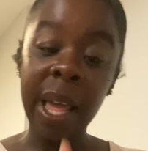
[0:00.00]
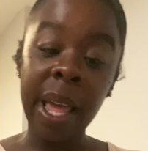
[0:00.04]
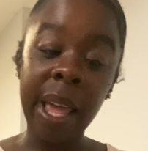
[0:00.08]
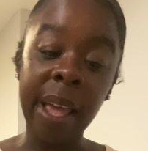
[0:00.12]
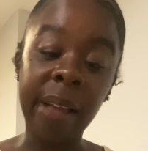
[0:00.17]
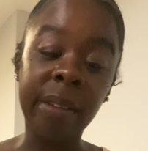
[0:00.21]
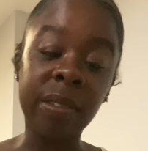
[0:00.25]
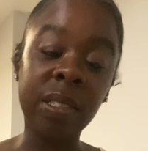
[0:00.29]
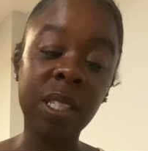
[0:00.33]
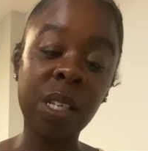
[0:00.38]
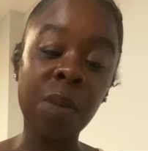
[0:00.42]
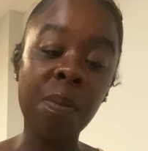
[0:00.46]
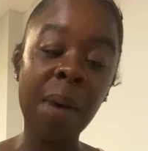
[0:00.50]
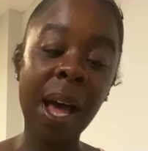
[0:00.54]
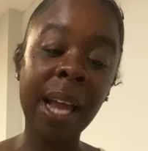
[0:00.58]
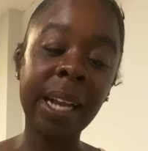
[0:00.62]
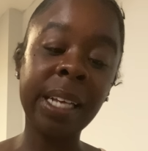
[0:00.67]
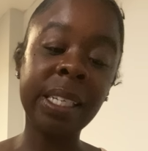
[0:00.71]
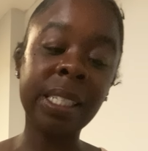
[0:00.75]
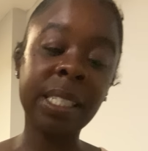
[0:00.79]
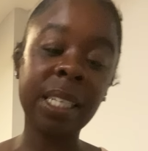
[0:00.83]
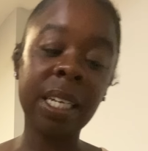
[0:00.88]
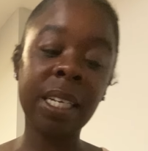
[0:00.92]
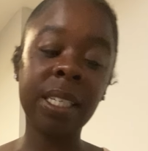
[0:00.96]
If
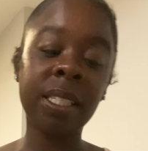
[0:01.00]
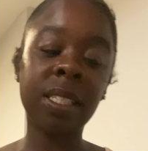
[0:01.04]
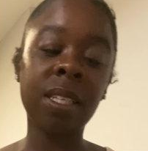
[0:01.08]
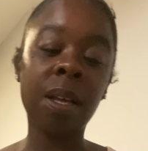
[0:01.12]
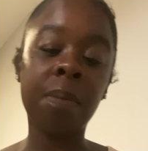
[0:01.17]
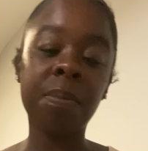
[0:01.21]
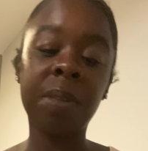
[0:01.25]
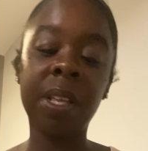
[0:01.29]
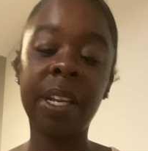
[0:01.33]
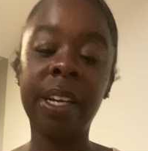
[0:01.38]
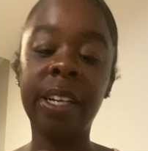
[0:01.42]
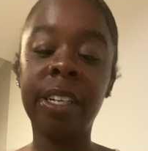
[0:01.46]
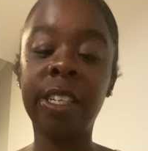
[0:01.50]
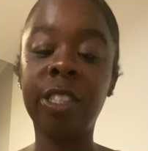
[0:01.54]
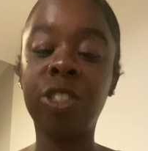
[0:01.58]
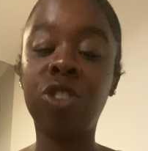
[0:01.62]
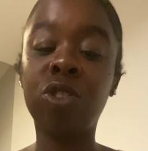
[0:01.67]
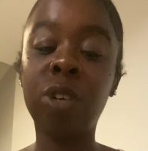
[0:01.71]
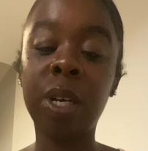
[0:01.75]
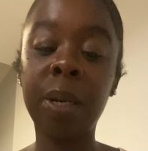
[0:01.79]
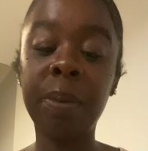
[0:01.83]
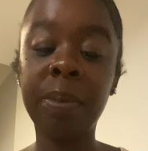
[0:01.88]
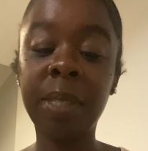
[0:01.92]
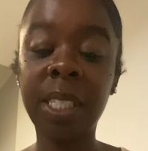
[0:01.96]
somebody's seen something in a
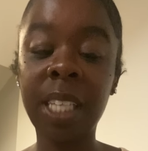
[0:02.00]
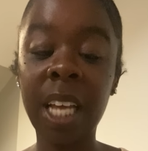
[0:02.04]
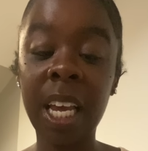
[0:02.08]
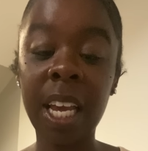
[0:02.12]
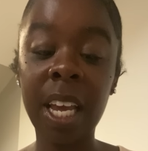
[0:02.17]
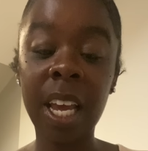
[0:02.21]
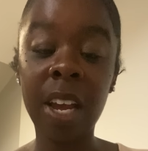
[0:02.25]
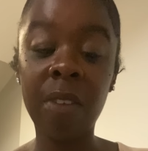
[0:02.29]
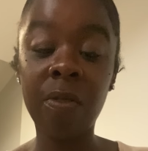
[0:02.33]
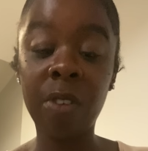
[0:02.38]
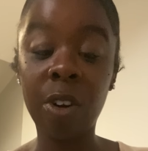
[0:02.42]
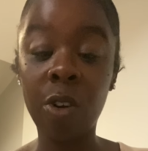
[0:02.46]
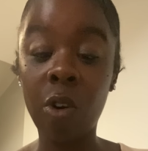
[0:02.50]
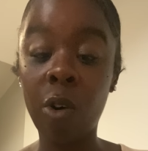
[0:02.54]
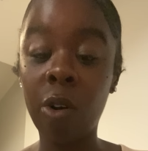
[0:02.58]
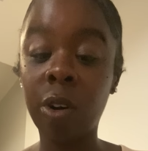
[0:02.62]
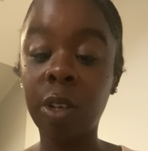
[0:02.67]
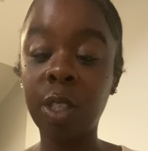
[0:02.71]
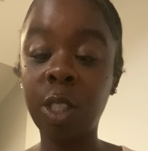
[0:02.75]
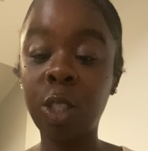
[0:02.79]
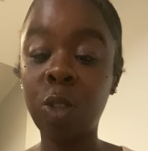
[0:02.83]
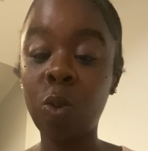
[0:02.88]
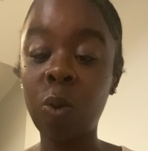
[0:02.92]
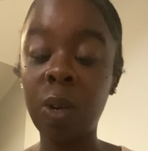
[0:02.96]
dream state in
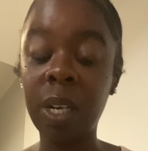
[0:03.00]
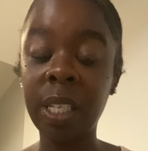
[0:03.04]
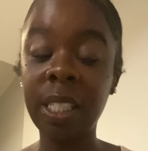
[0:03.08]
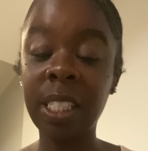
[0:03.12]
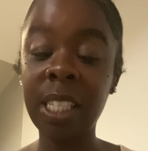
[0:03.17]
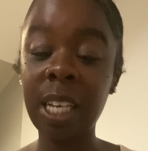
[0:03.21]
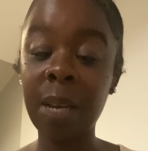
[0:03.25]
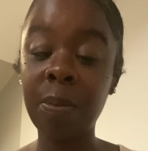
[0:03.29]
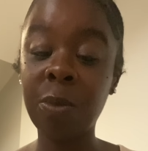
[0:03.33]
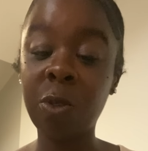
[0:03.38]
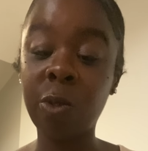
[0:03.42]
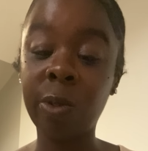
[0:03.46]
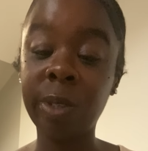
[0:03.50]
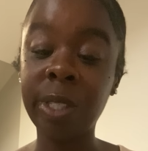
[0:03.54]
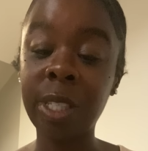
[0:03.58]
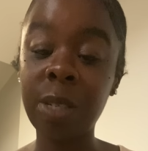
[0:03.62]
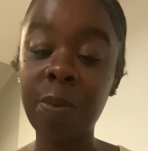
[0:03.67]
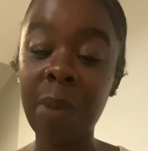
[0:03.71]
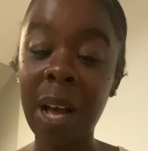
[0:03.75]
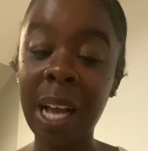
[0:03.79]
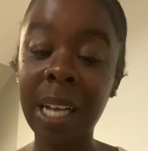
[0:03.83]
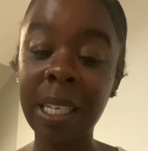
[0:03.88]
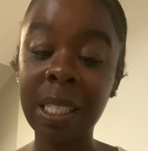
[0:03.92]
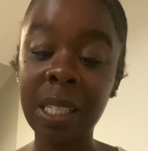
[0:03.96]
regards to an attempt on
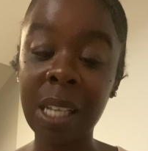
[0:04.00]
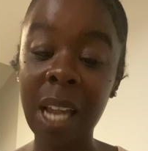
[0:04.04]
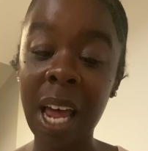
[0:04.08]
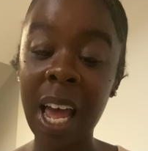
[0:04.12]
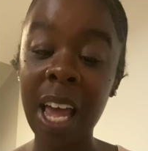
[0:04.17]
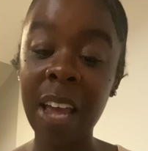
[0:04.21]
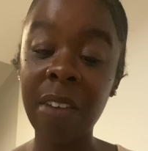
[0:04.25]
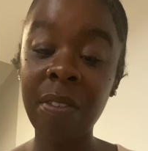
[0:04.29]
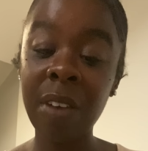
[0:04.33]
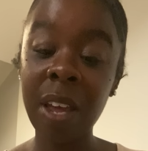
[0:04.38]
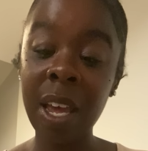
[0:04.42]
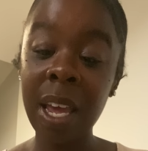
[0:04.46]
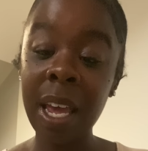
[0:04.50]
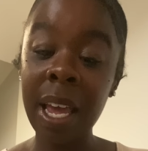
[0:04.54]
somebody's life,